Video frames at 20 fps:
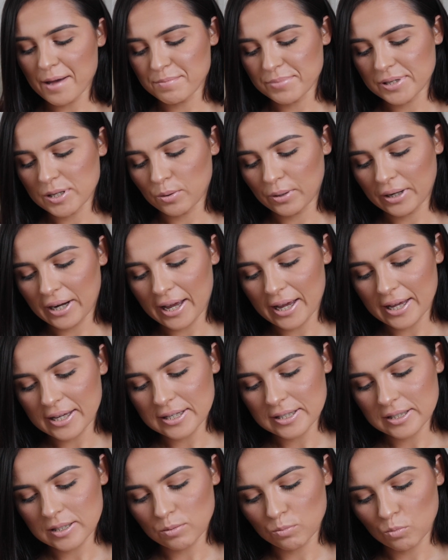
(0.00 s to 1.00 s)
So it
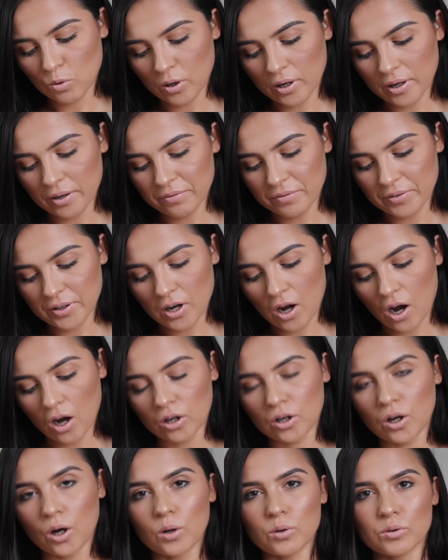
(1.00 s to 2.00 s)
is more of an
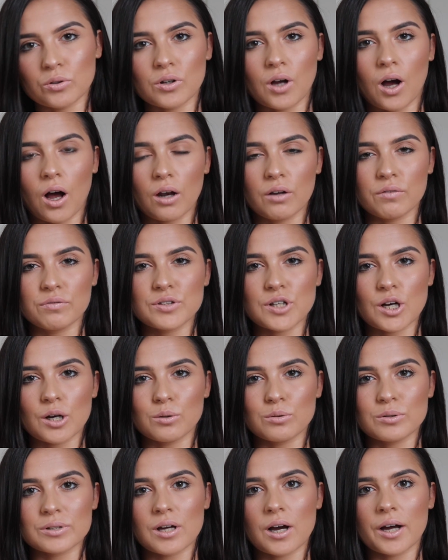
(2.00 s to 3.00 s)
golden olive
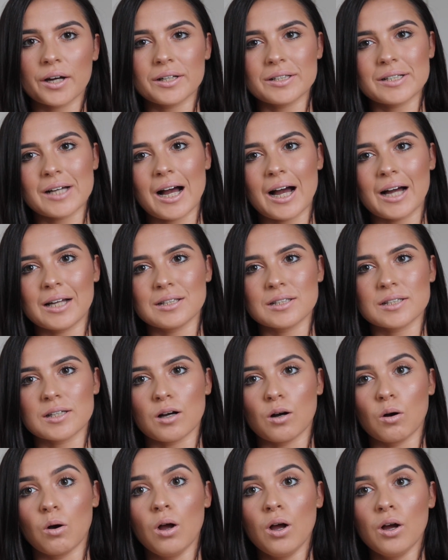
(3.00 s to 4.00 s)
toned kind of tan,
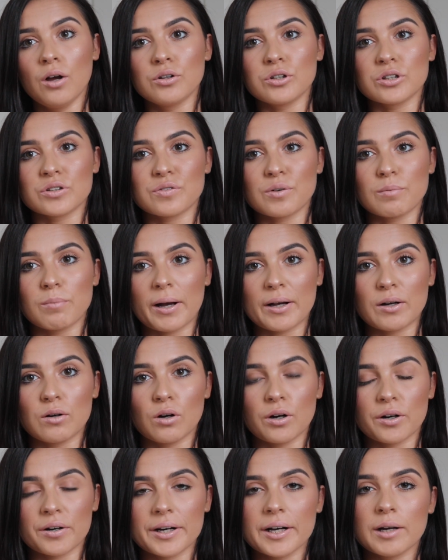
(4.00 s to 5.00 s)
so just for my
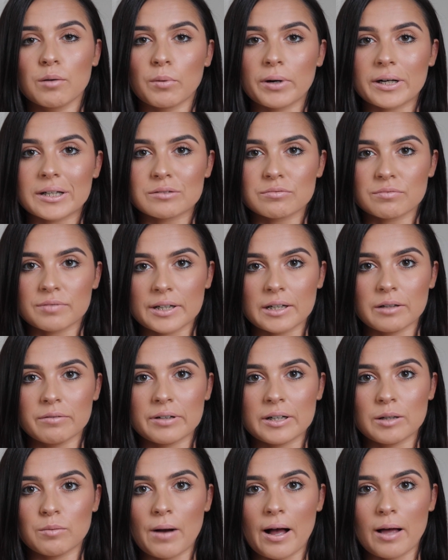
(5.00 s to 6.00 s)
colouring it works
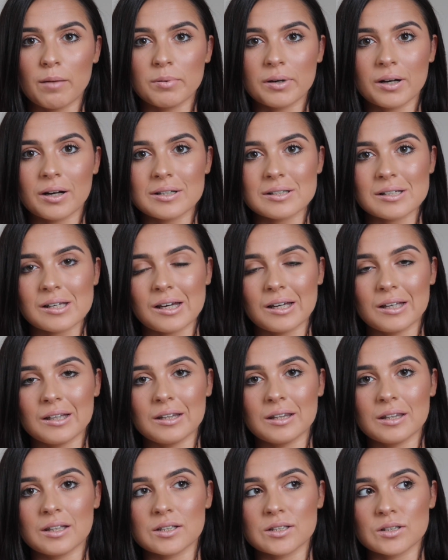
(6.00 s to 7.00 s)
really well, because
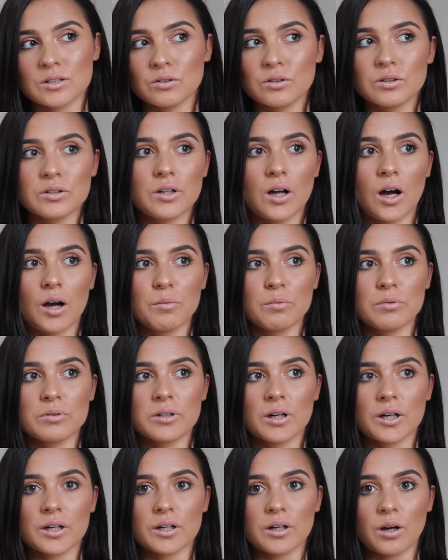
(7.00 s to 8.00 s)
in the sun I would
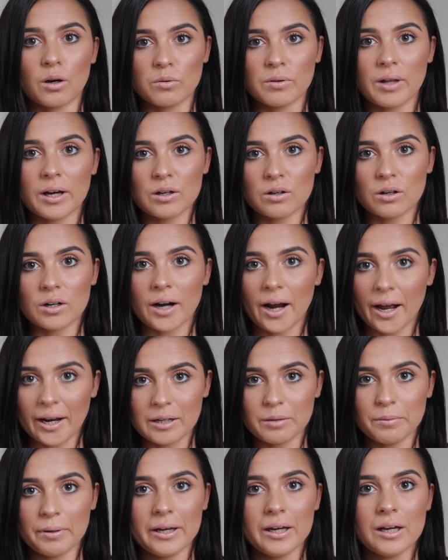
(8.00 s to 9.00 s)
kind of go that colour
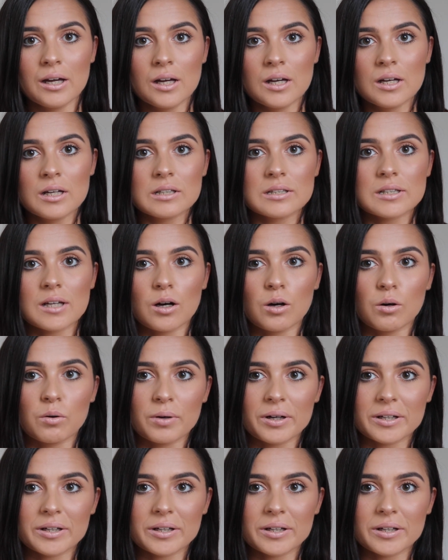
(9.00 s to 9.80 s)
anyway, so